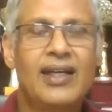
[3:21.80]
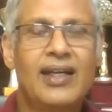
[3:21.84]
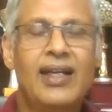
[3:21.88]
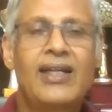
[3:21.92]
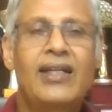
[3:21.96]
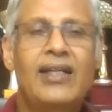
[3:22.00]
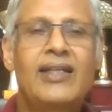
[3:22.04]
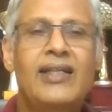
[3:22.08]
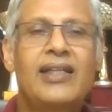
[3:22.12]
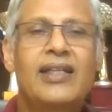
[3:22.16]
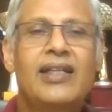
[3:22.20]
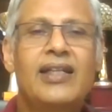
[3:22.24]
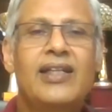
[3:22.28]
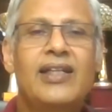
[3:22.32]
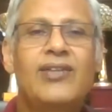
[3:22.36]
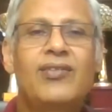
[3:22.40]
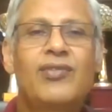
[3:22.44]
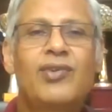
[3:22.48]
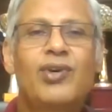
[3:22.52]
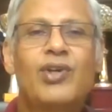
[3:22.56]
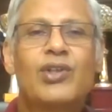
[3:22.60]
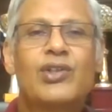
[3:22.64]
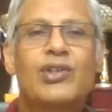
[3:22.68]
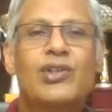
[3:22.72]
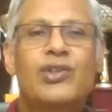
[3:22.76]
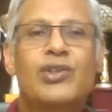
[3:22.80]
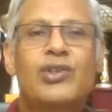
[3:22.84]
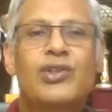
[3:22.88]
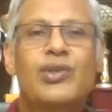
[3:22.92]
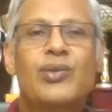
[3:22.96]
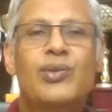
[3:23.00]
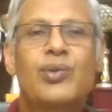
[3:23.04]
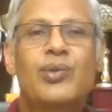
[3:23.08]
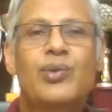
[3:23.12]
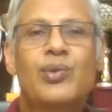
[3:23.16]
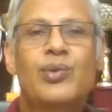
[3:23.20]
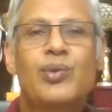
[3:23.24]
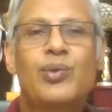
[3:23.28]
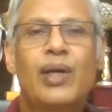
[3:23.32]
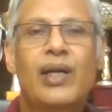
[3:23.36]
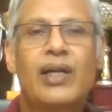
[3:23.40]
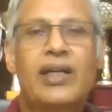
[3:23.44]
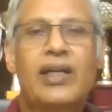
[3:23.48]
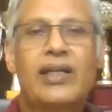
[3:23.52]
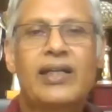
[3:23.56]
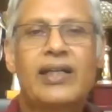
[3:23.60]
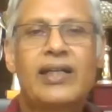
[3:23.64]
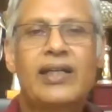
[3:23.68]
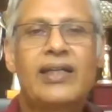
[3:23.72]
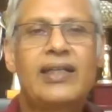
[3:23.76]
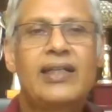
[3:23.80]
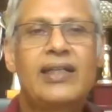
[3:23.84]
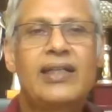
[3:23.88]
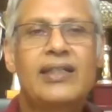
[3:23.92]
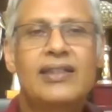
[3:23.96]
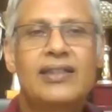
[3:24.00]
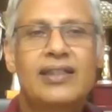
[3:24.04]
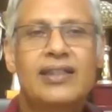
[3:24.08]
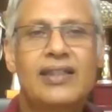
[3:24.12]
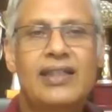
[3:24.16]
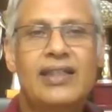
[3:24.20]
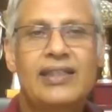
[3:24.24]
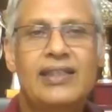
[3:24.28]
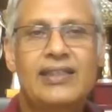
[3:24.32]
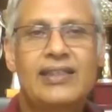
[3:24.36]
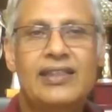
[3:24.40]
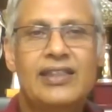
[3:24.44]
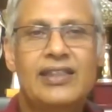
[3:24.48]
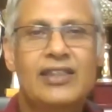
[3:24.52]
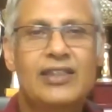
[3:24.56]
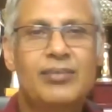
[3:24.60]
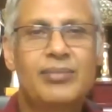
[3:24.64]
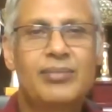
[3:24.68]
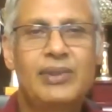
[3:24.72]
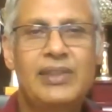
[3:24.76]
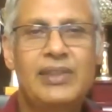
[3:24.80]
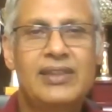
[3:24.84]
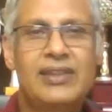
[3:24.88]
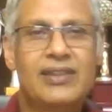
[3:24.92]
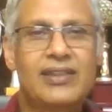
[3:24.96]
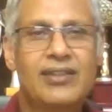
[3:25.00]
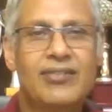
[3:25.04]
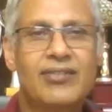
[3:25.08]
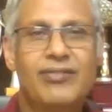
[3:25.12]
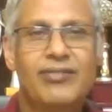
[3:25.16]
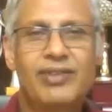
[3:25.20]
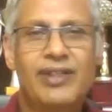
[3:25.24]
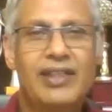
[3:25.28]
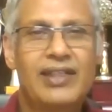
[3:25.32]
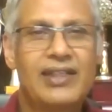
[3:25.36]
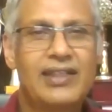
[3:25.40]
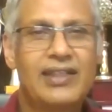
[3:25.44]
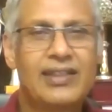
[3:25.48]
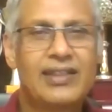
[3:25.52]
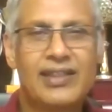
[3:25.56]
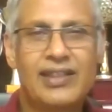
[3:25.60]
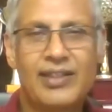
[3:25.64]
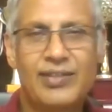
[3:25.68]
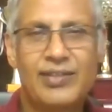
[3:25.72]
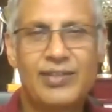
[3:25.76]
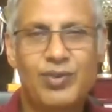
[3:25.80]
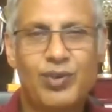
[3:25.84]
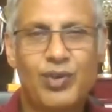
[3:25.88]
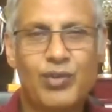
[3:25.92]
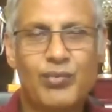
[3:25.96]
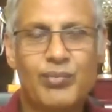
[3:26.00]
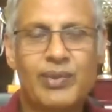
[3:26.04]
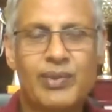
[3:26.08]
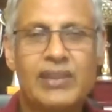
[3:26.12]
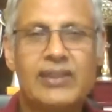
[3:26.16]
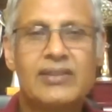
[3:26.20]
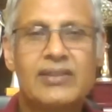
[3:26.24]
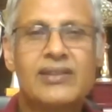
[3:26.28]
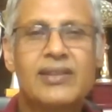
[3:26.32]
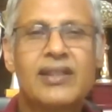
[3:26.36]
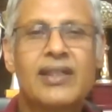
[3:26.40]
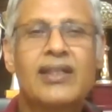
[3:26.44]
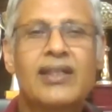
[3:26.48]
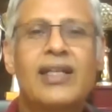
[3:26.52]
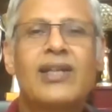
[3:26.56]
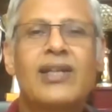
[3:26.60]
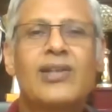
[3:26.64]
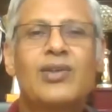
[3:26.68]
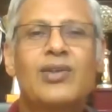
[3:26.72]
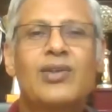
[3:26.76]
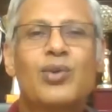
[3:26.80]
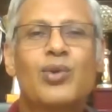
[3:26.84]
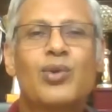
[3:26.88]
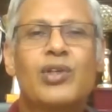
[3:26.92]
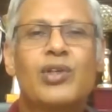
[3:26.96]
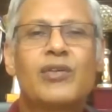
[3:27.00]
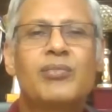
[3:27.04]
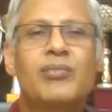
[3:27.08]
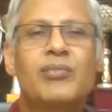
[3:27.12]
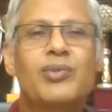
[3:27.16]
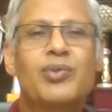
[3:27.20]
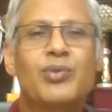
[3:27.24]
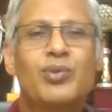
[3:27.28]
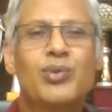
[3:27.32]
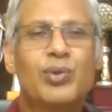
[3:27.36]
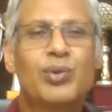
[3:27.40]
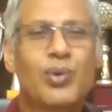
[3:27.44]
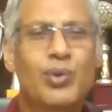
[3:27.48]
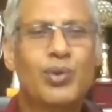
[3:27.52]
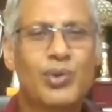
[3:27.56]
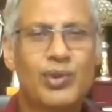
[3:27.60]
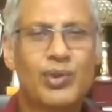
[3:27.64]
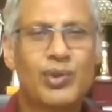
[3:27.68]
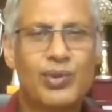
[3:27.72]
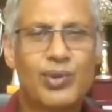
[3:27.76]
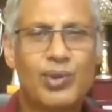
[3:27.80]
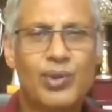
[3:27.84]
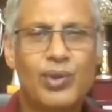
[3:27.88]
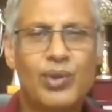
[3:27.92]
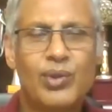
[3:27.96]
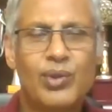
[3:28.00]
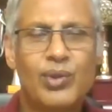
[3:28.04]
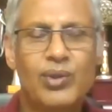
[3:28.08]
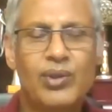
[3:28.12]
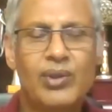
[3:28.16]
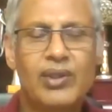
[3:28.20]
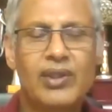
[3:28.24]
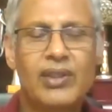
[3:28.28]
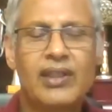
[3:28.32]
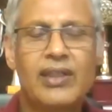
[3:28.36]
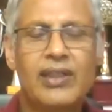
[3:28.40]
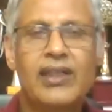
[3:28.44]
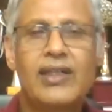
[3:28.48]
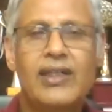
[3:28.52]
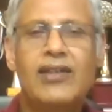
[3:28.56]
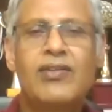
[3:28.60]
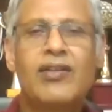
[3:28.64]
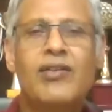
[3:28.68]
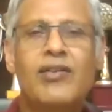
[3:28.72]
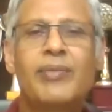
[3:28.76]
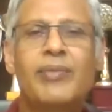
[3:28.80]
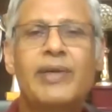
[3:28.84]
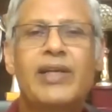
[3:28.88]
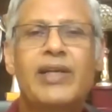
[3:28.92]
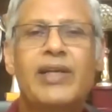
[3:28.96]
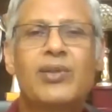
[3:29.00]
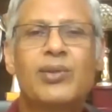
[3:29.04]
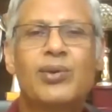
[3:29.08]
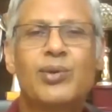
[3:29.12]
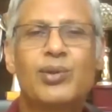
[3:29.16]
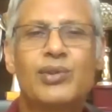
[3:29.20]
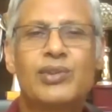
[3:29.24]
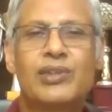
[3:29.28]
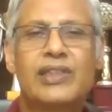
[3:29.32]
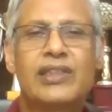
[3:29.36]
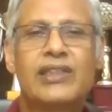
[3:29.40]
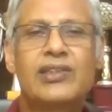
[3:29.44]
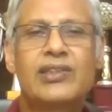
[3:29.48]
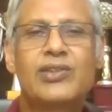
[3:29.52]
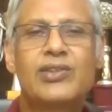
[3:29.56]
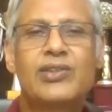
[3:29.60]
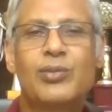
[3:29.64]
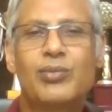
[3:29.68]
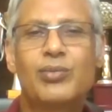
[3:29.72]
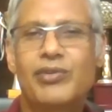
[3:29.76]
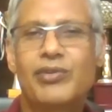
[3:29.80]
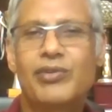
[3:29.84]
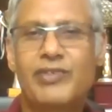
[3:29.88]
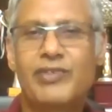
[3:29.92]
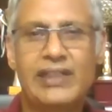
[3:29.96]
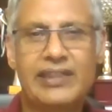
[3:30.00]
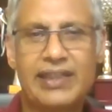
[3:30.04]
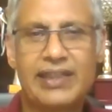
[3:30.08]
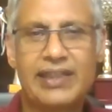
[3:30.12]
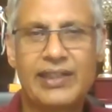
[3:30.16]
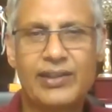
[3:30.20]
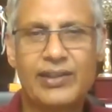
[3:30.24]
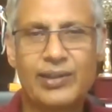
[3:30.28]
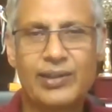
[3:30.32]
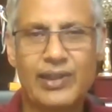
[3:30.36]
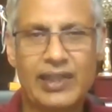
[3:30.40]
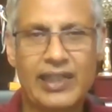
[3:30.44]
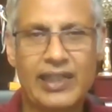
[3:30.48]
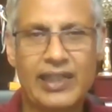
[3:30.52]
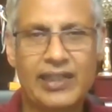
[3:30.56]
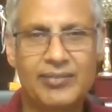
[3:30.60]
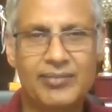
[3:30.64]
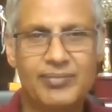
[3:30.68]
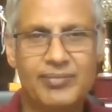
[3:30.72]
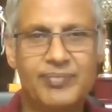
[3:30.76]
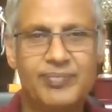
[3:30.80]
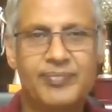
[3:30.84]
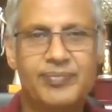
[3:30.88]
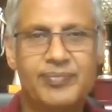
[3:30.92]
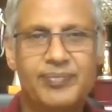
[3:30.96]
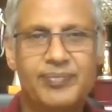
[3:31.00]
And he was due to attend his SSB somewhere in 3, 4 months, and I told him, you don't go. It will make no sense. You will be wasting your time.